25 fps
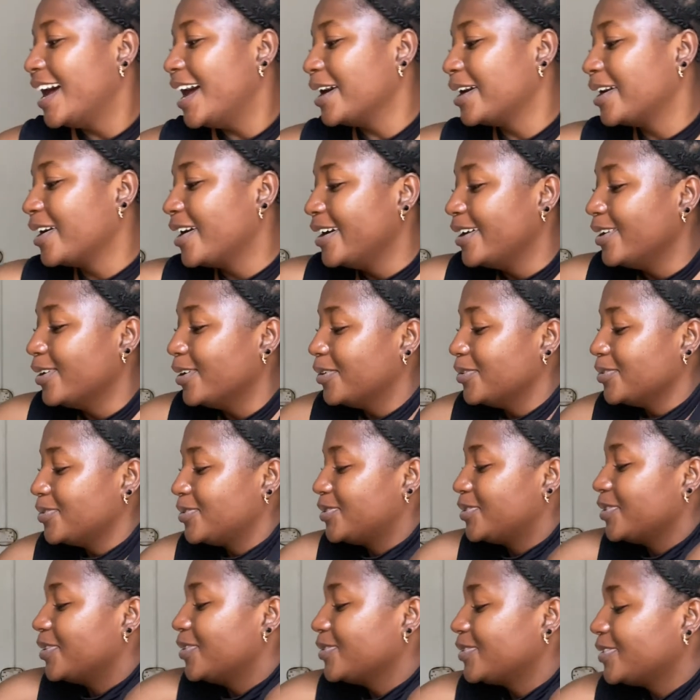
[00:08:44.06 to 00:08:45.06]
i got a lot of
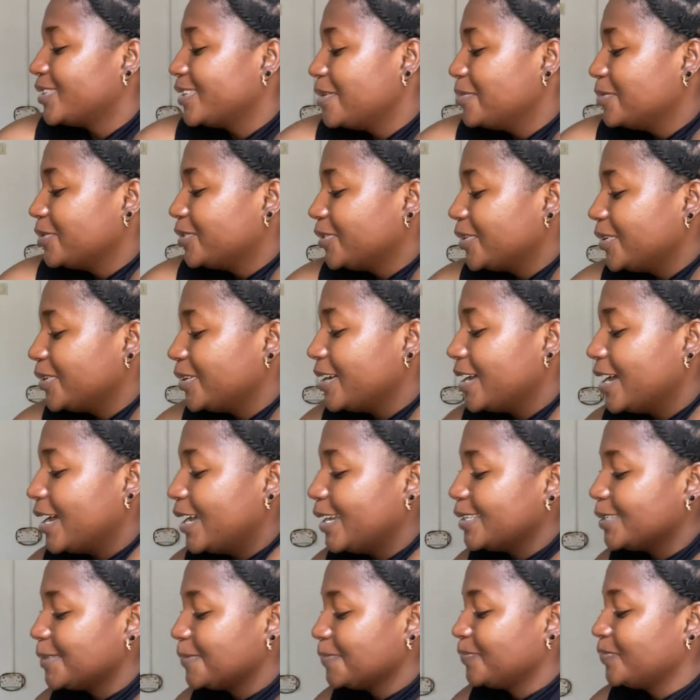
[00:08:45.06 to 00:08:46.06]
stuff let me show you
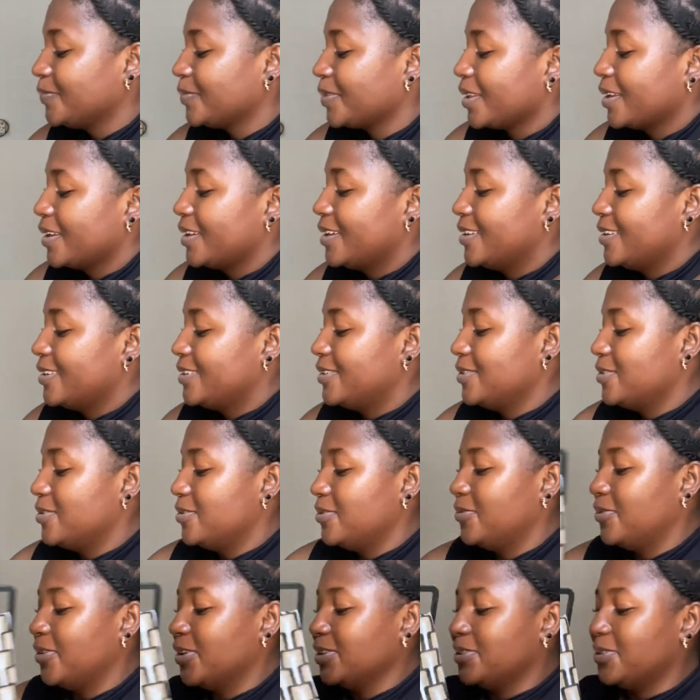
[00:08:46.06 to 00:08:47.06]
guys so
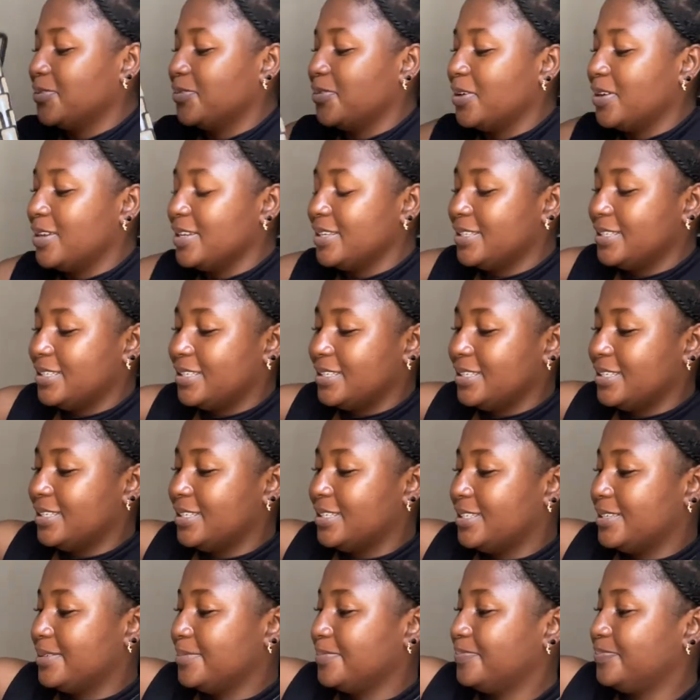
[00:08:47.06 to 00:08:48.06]
first of all is
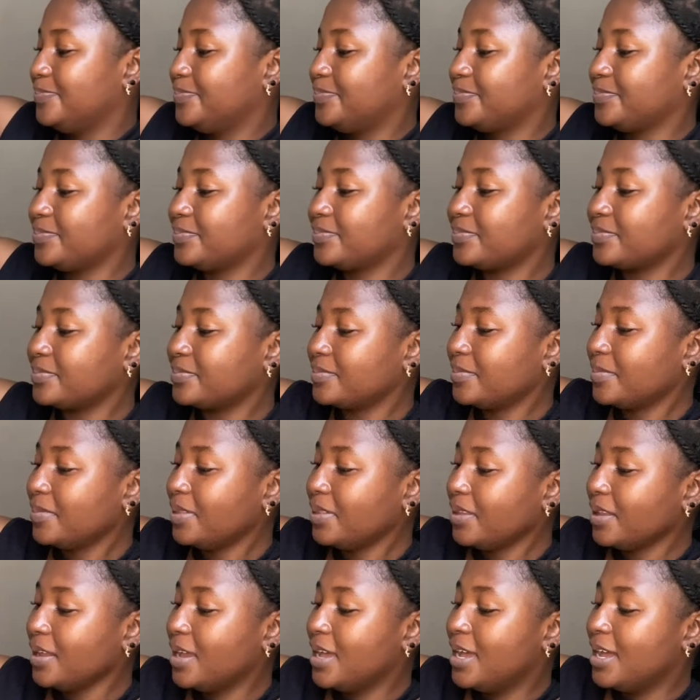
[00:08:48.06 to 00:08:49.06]
this
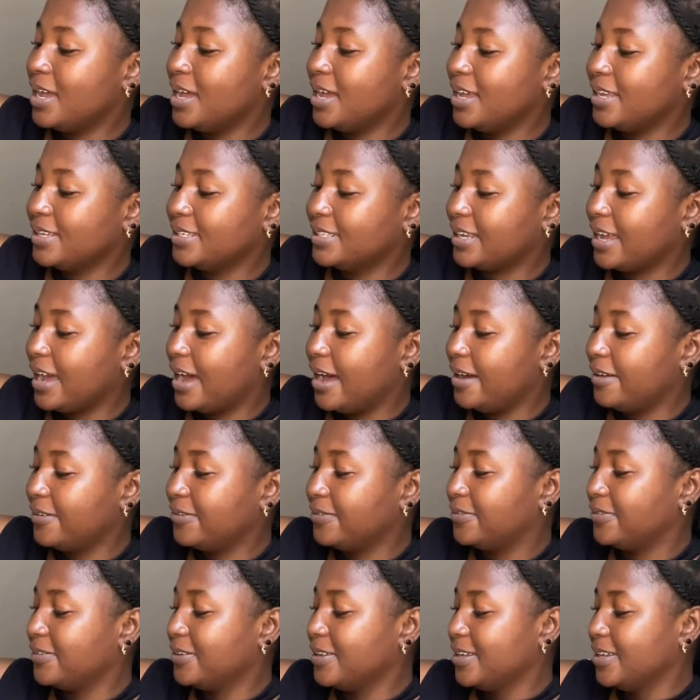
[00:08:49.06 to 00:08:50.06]
uh scarf
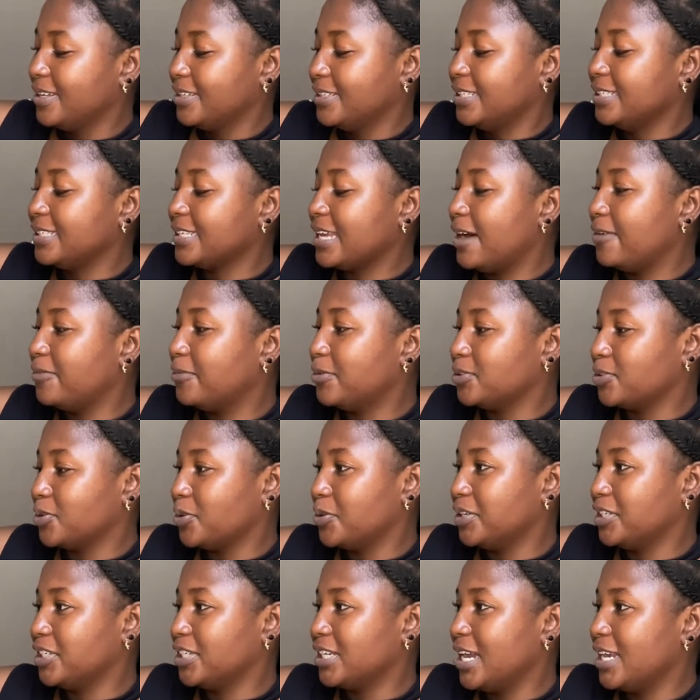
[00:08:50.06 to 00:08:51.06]
this scarf was
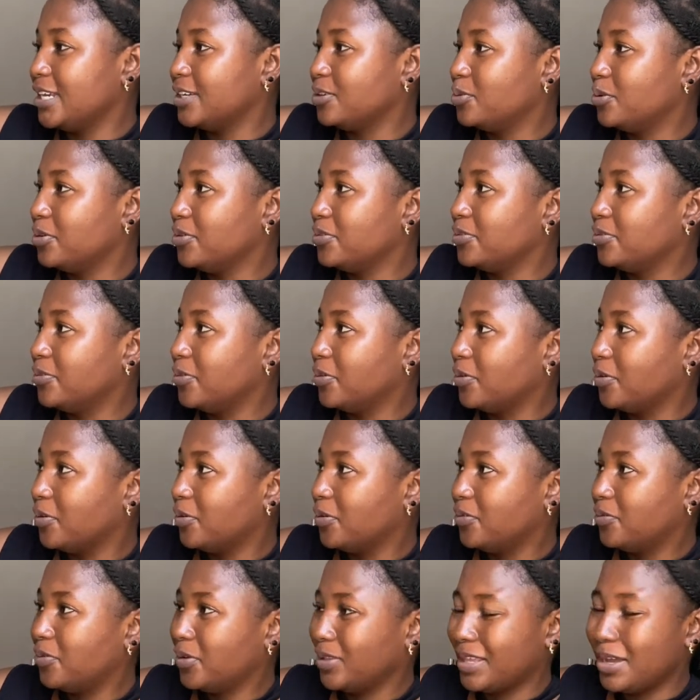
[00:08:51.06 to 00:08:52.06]
originally going for
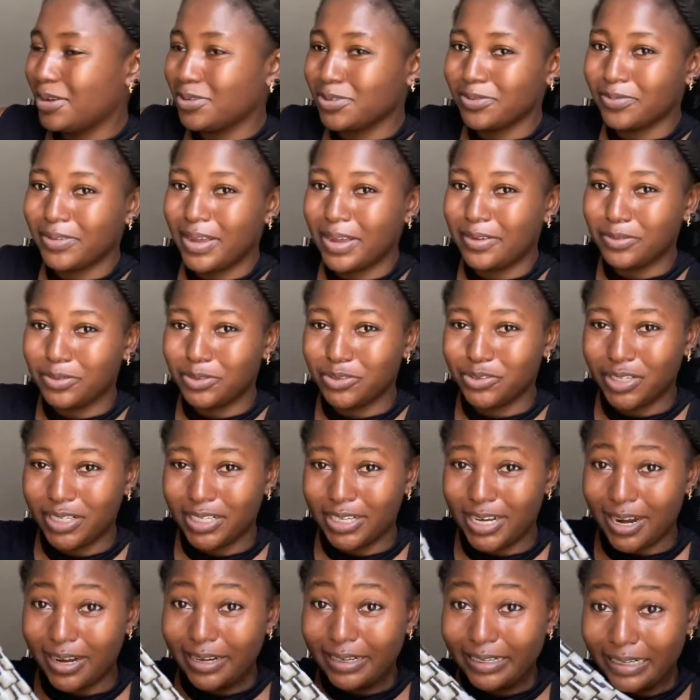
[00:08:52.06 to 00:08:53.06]
4500
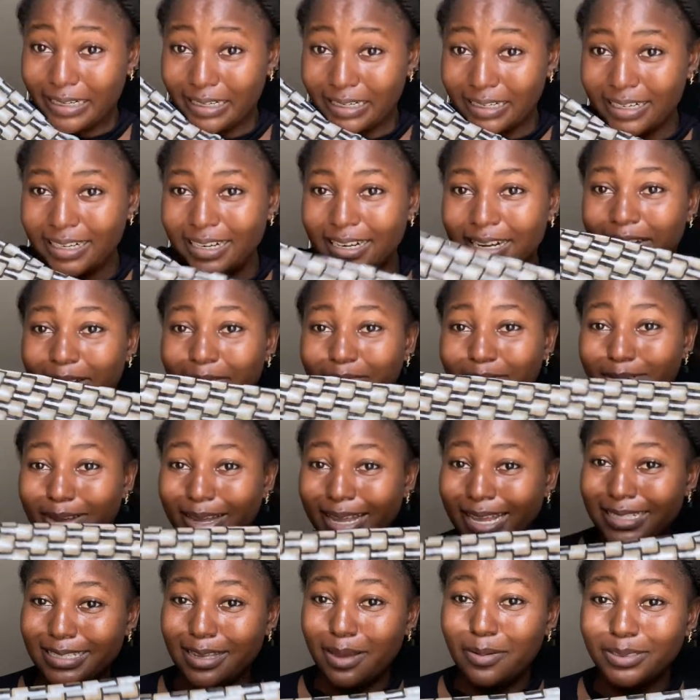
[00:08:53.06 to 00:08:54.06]
naira but
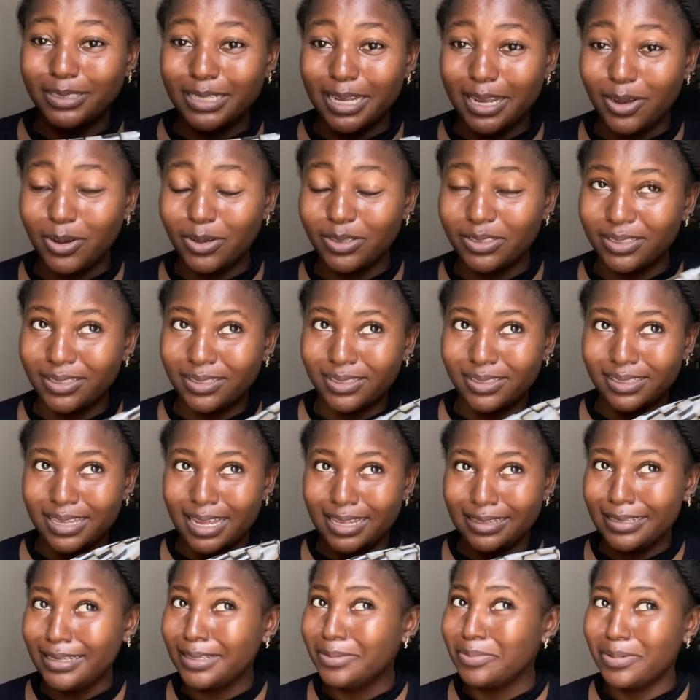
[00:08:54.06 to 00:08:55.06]
guess how much i got it i
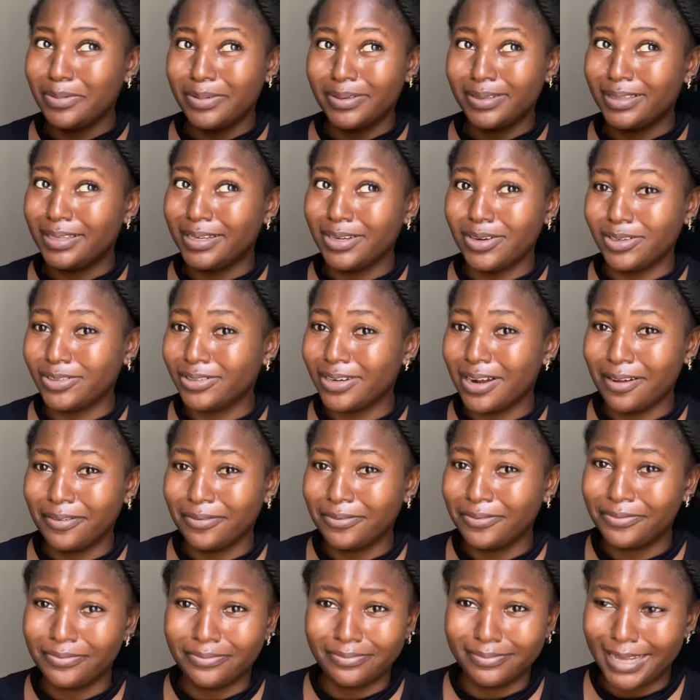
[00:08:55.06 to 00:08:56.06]
think maybe three hundred and
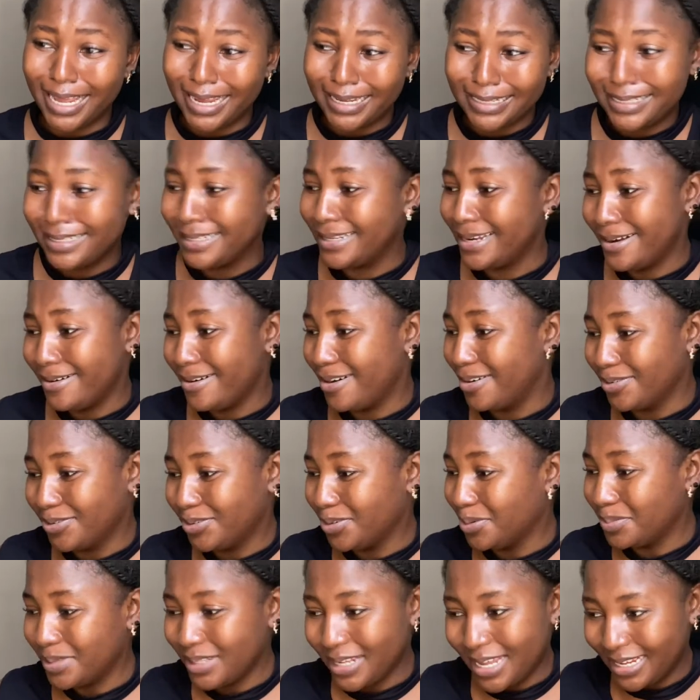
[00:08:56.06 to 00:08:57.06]
nineteen naira or
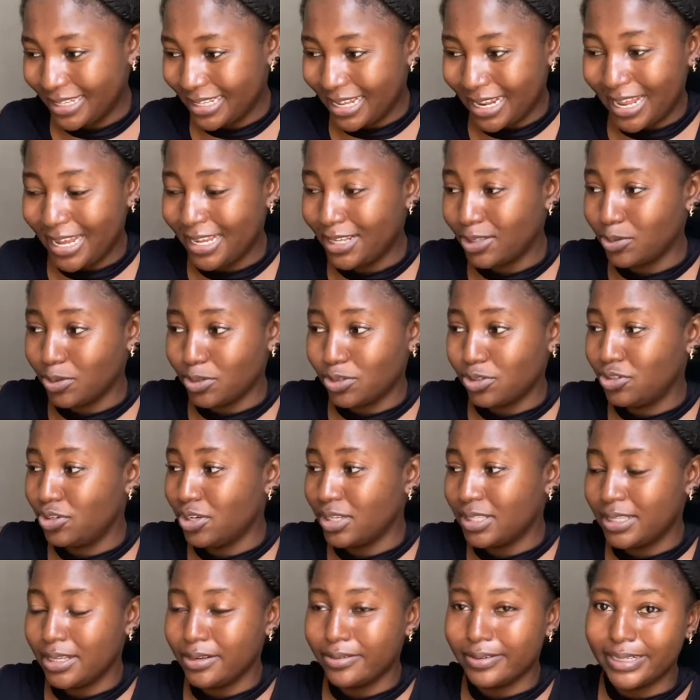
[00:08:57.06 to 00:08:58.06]
something like that like it was
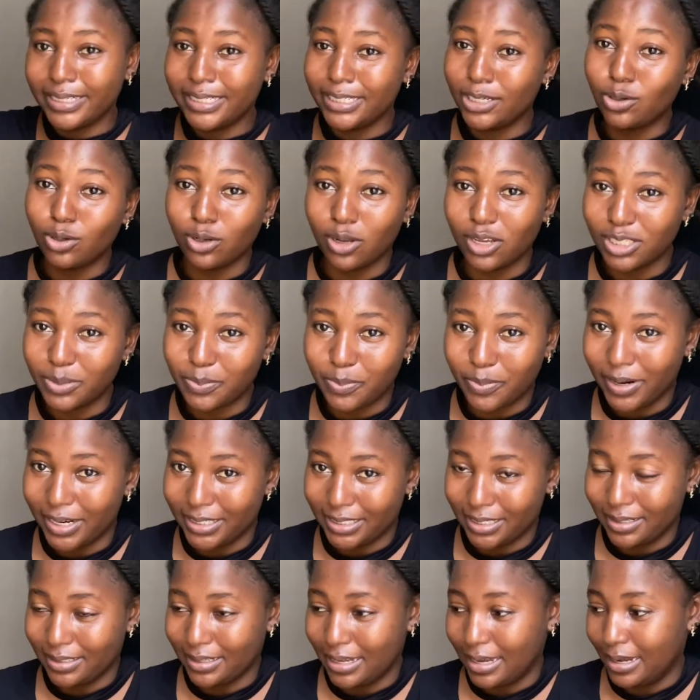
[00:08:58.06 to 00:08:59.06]
just a ridiculous price
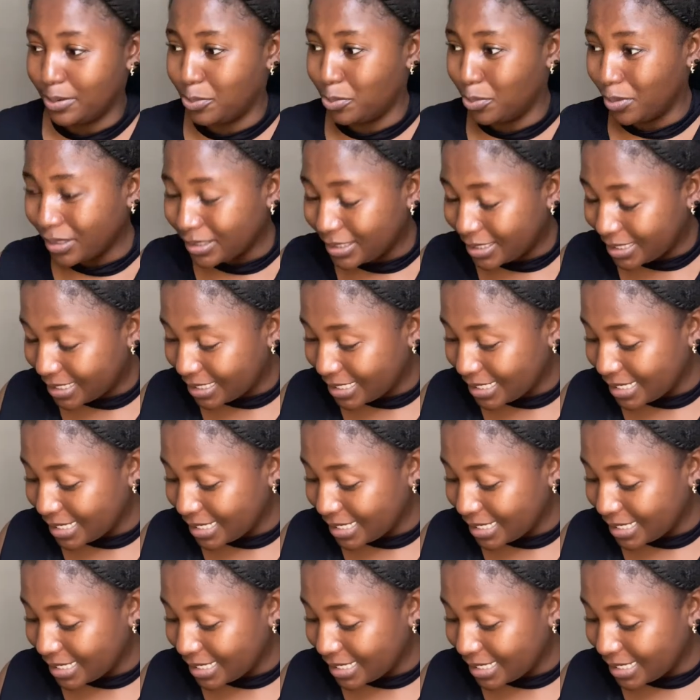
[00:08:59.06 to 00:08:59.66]
i was like what